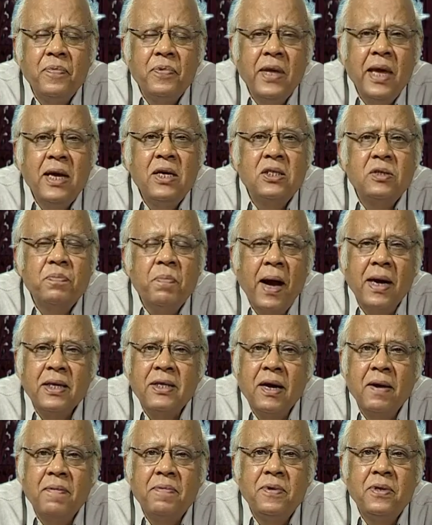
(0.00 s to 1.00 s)
things might
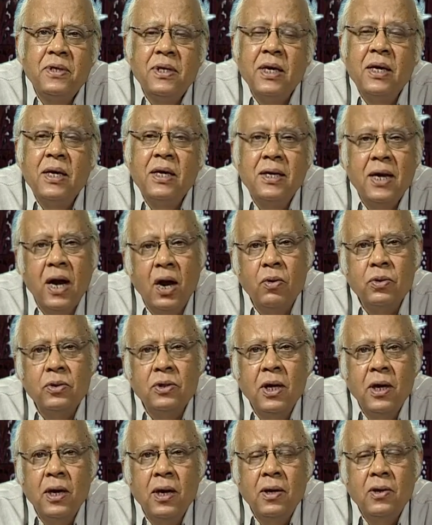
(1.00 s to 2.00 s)
have turned
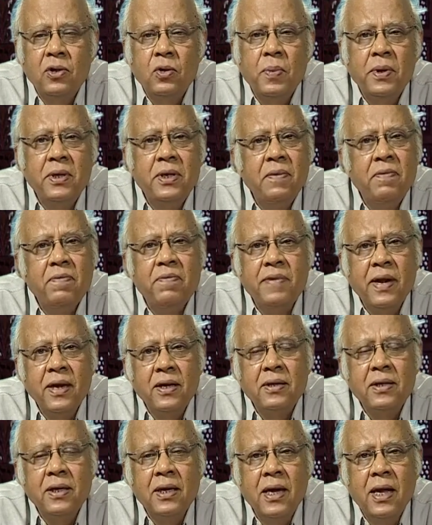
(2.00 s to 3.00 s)
out to be
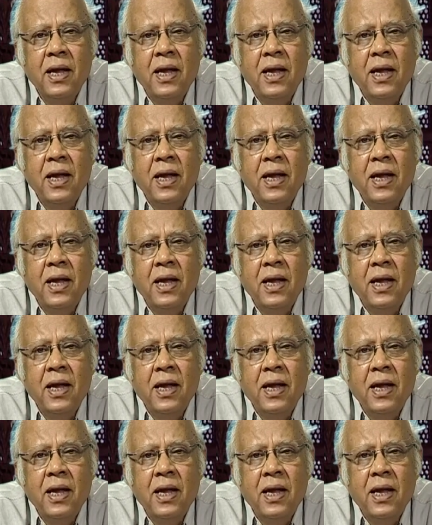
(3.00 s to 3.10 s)
different.